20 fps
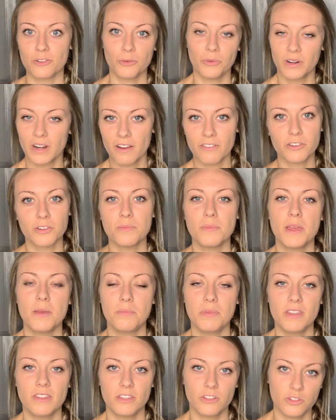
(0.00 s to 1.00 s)
whatever it may
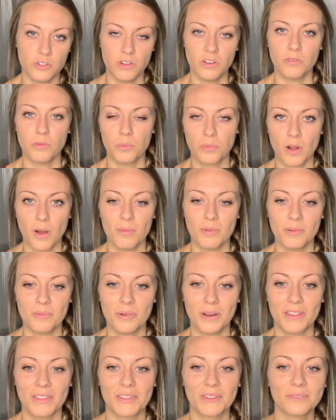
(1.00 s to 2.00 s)
be that you have a problem
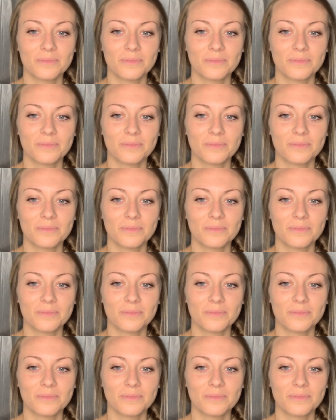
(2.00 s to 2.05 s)
with.